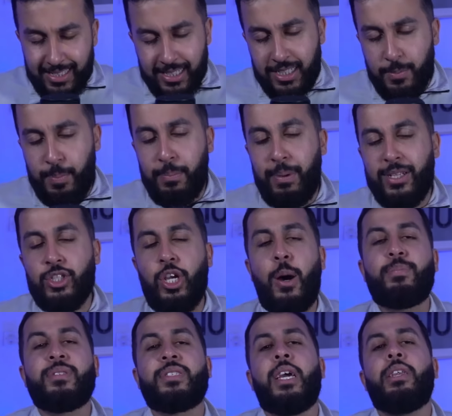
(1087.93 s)
this has been my
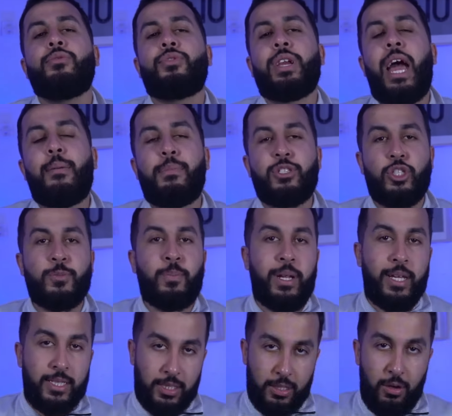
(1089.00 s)
top 10 Real Madrid
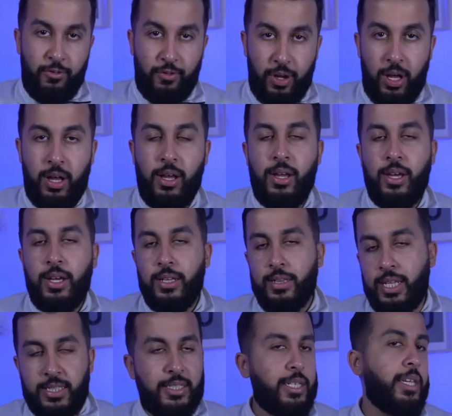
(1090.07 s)
players so far
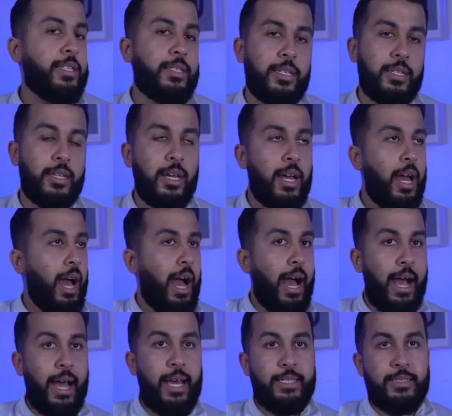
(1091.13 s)
this season.
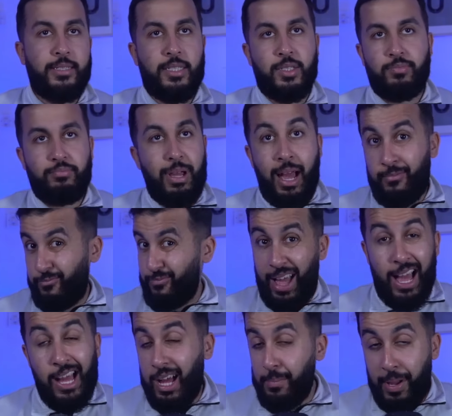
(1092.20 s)
And I'm
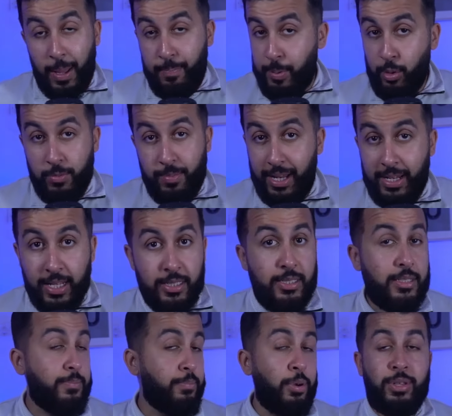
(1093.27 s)
happy with my
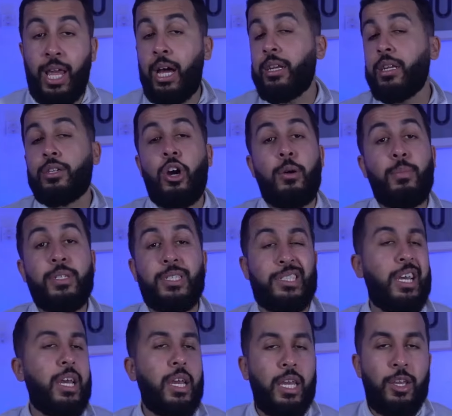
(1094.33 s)
list. Put down in the comments
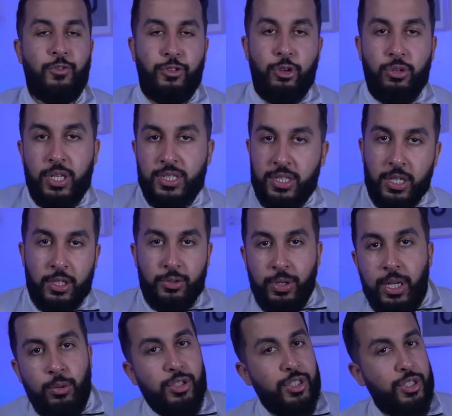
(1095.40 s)
if you
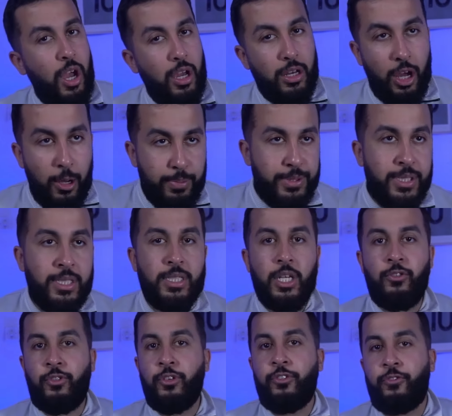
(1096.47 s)
disagree with certain options.
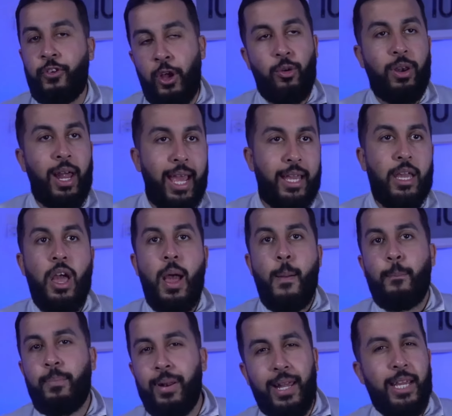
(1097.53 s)
If you felt like
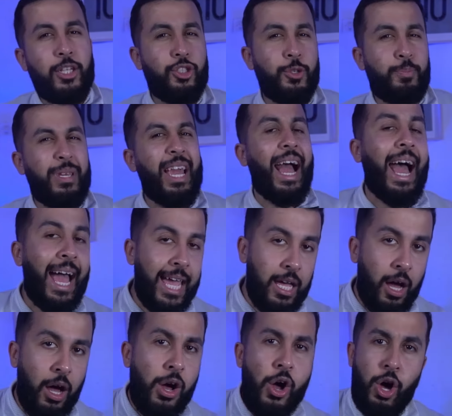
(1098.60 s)
players should be
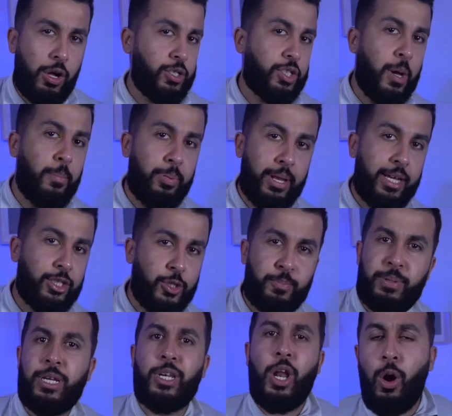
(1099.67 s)
higher or some players should
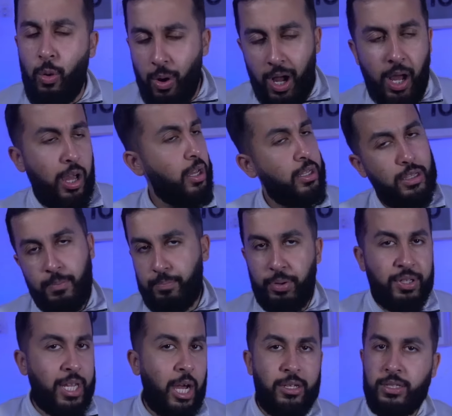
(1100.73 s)
be lower, then
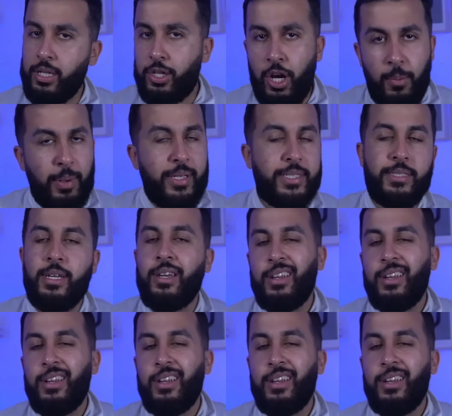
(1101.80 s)
put down in the comments.